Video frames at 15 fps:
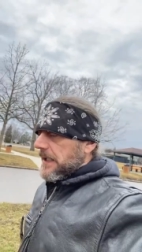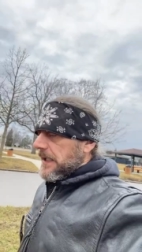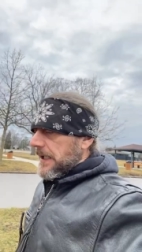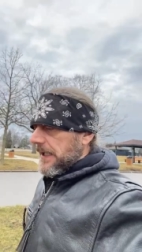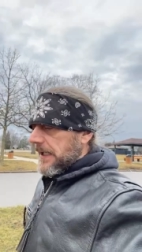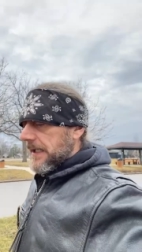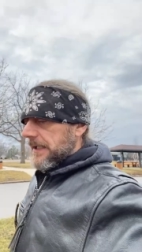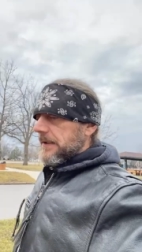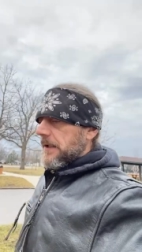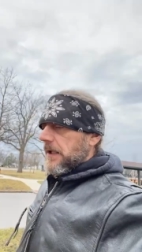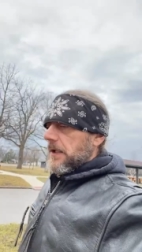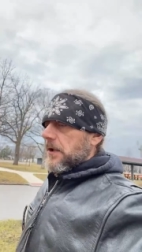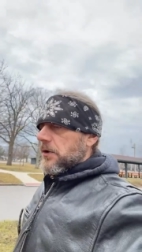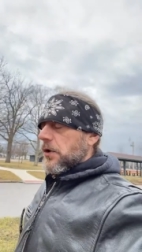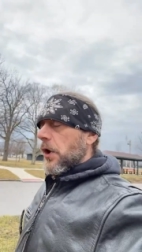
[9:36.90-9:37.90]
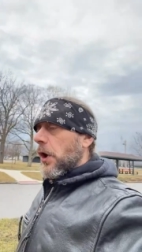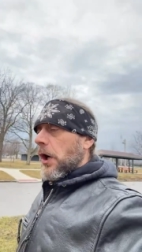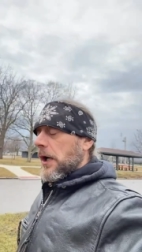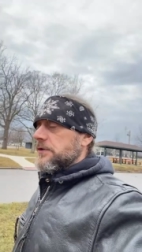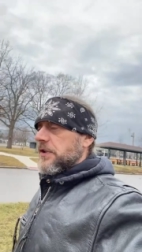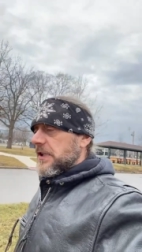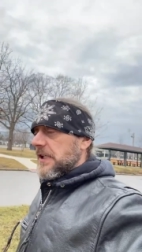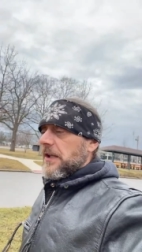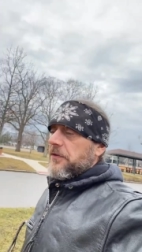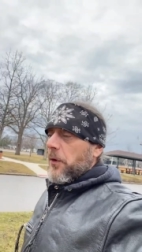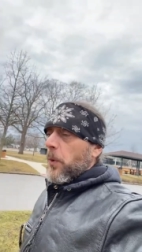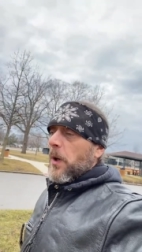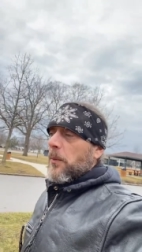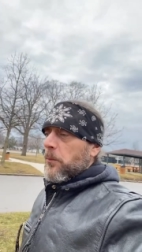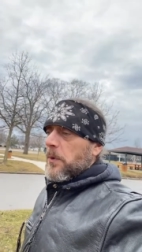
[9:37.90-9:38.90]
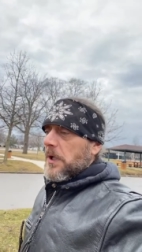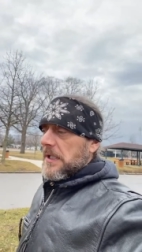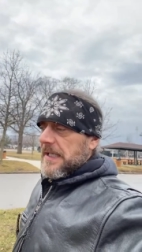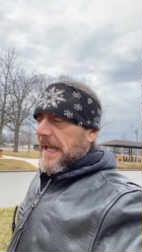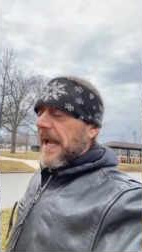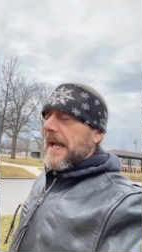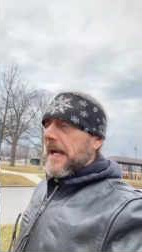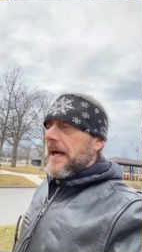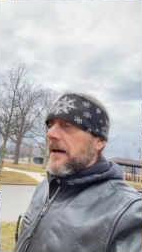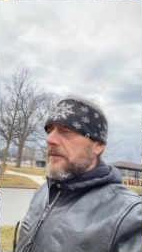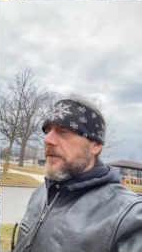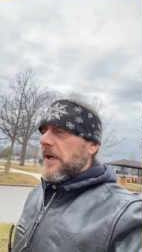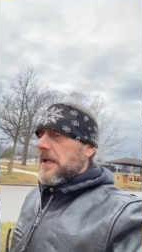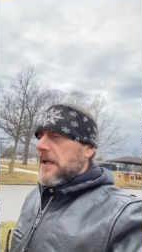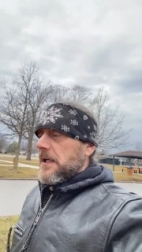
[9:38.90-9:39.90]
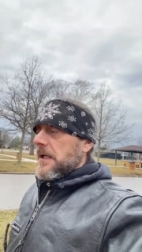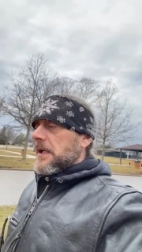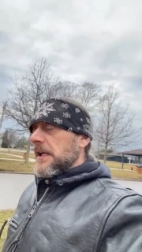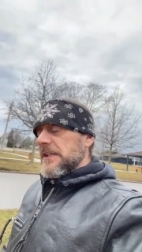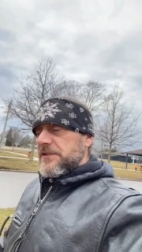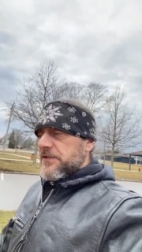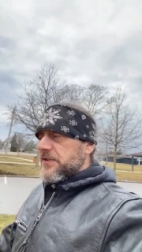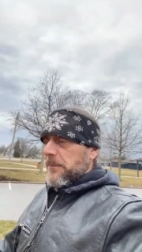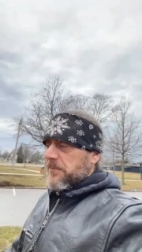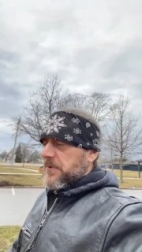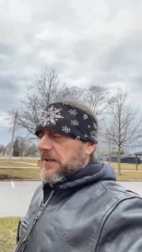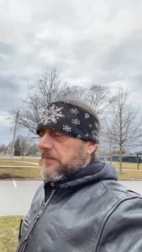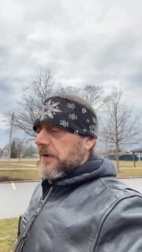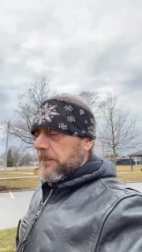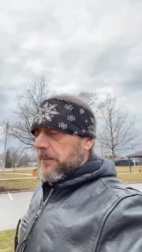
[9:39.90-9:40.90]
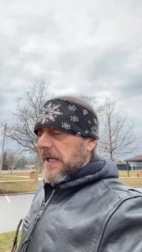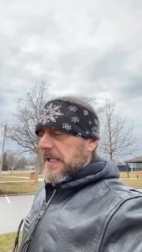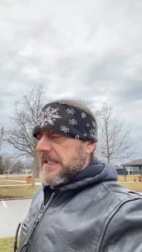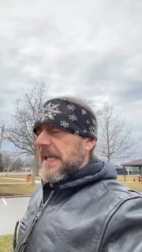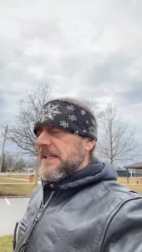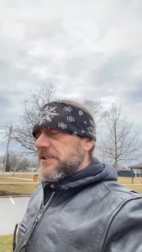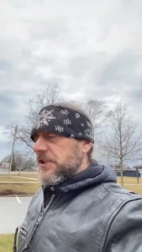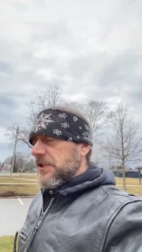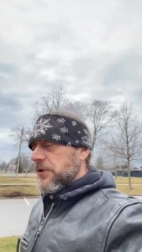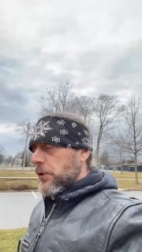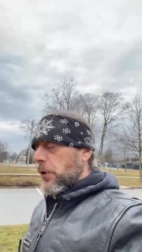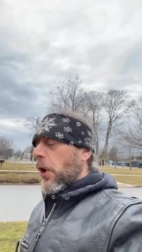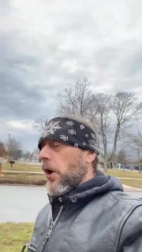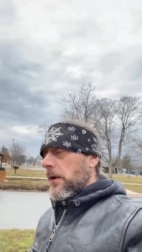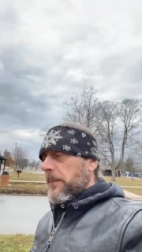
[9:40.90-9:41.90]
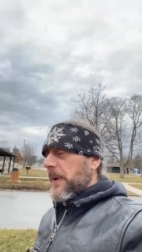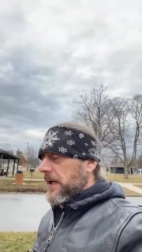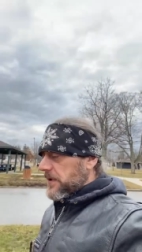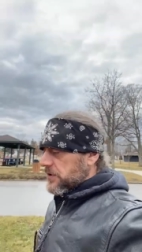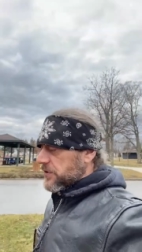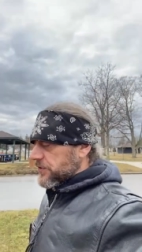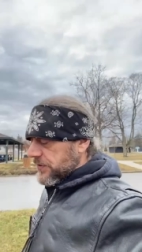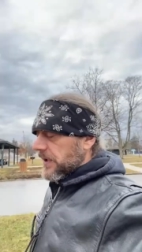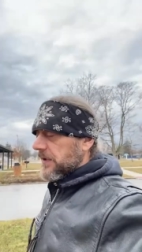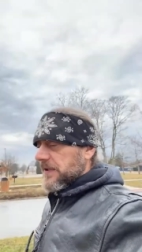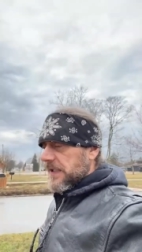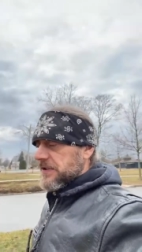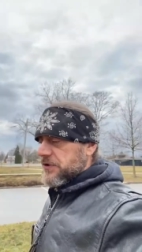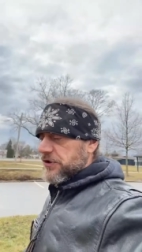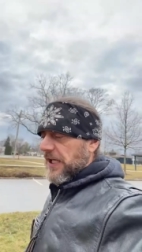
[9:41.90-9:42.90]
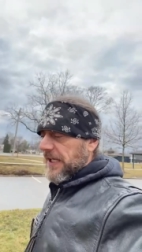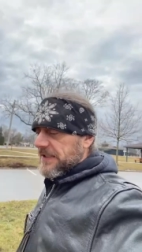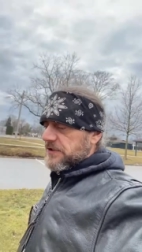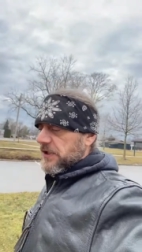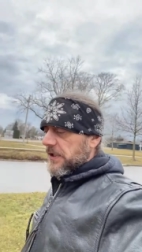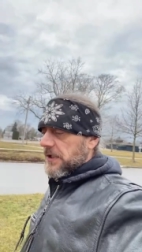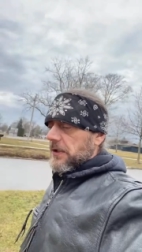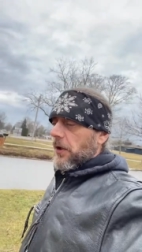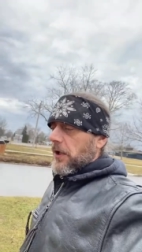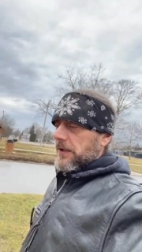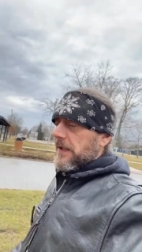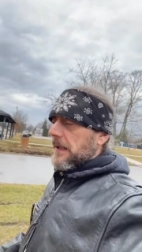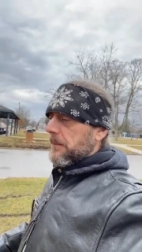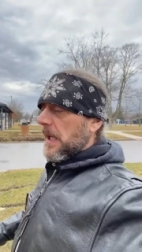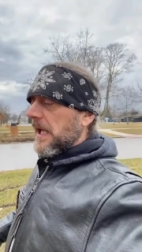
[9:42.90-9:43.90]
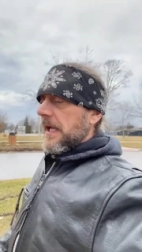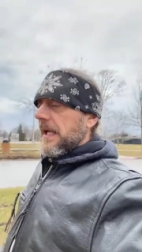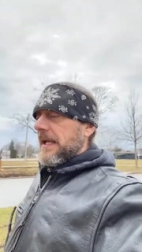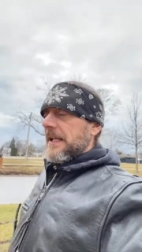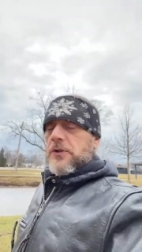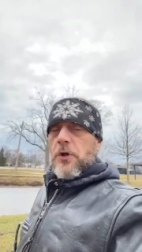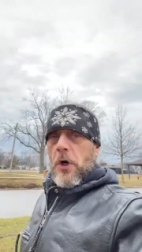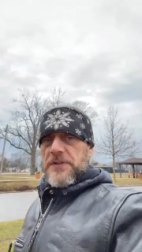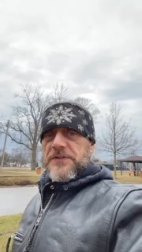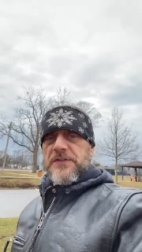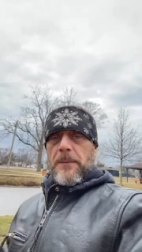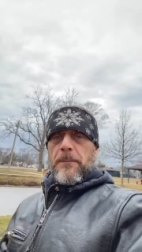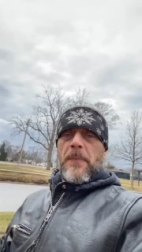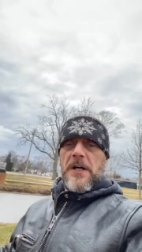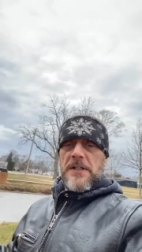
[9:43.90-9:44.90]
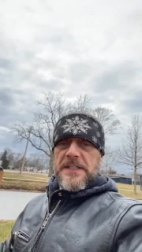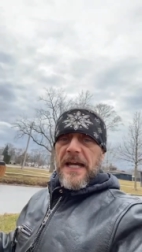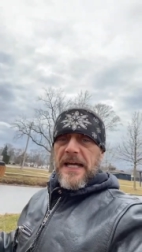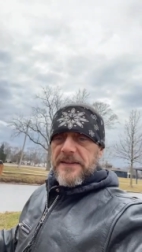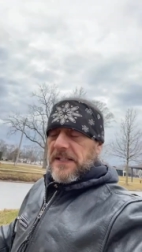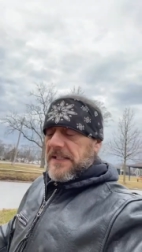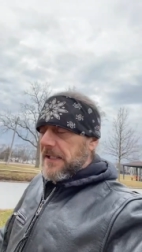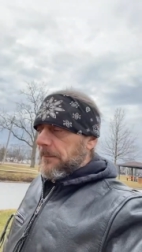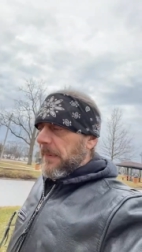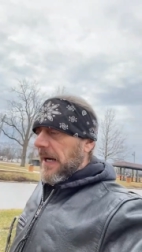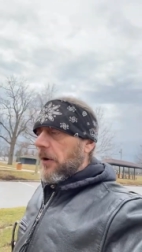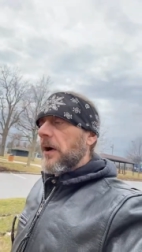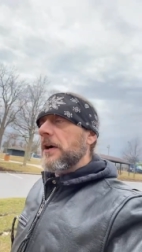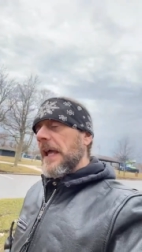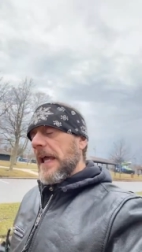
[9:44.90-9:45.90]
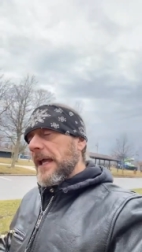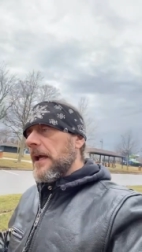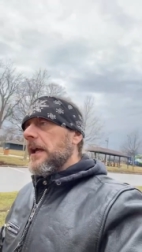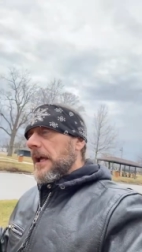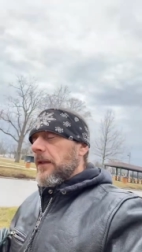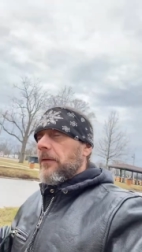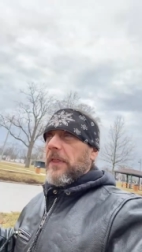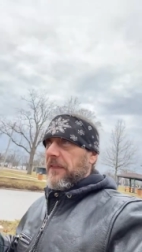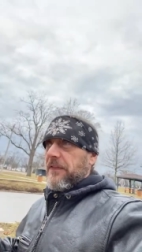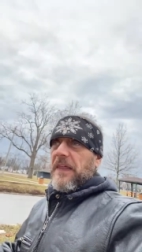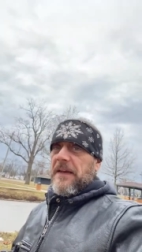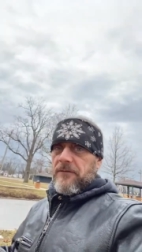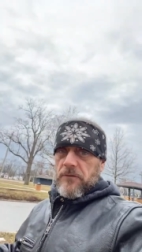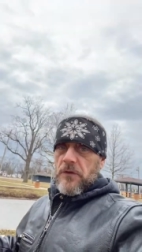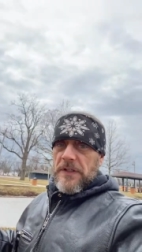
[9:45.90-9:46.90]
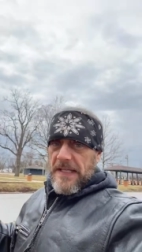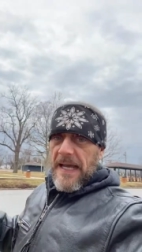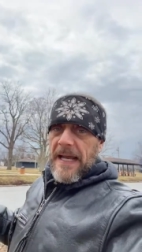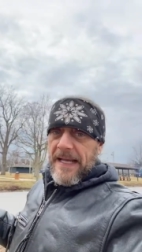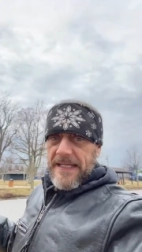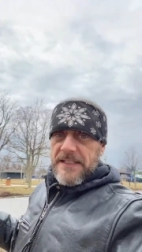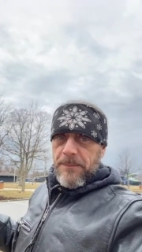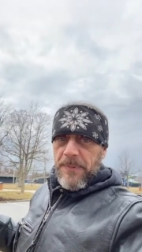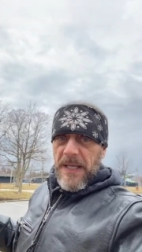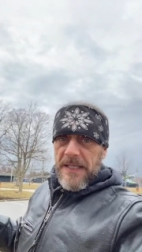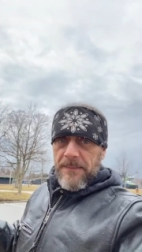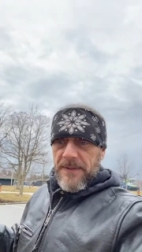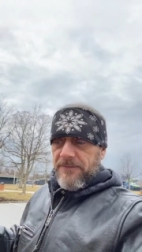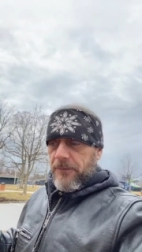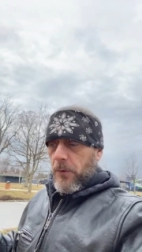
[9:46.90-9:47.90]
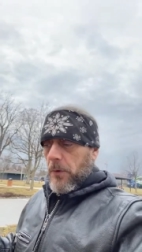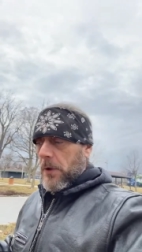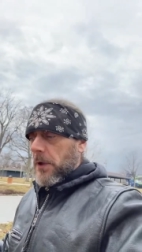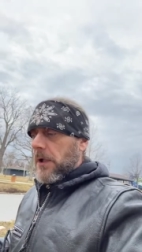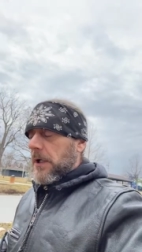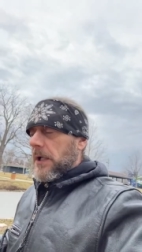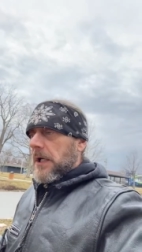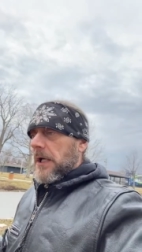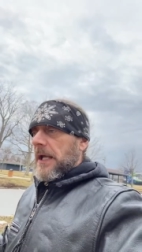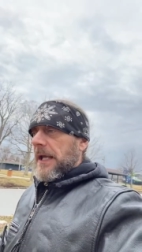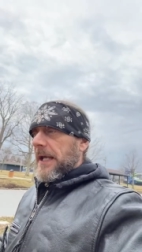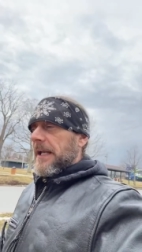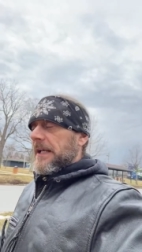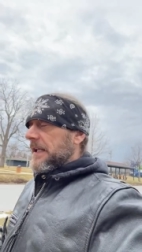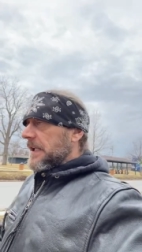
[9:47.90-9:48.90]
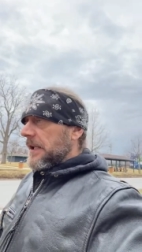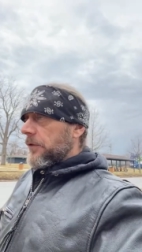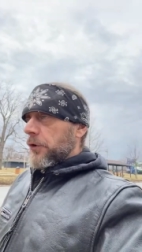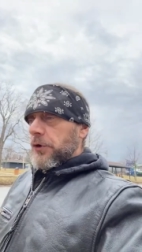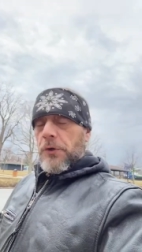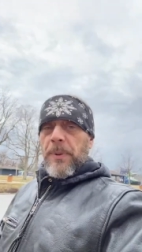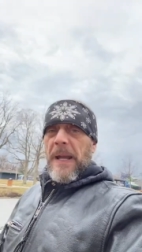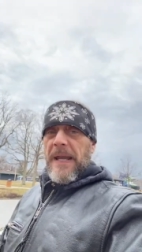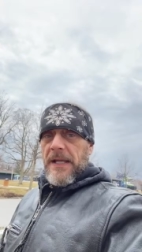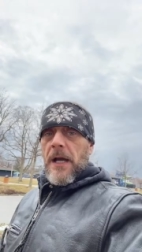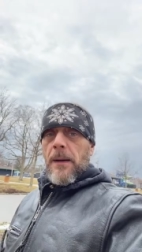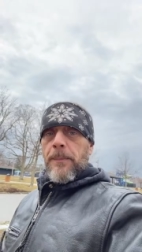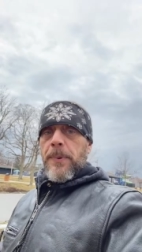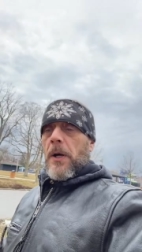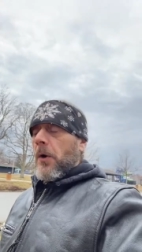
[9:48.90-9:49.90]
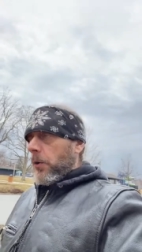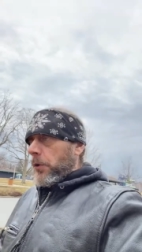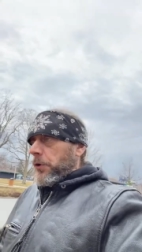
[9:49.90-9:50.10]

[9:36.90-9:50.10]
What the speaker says: and to get the one we have is some different medication. They're suddenly changing it on them, and it costs some ungodly amount that they've not had to pay before. And either you pay up or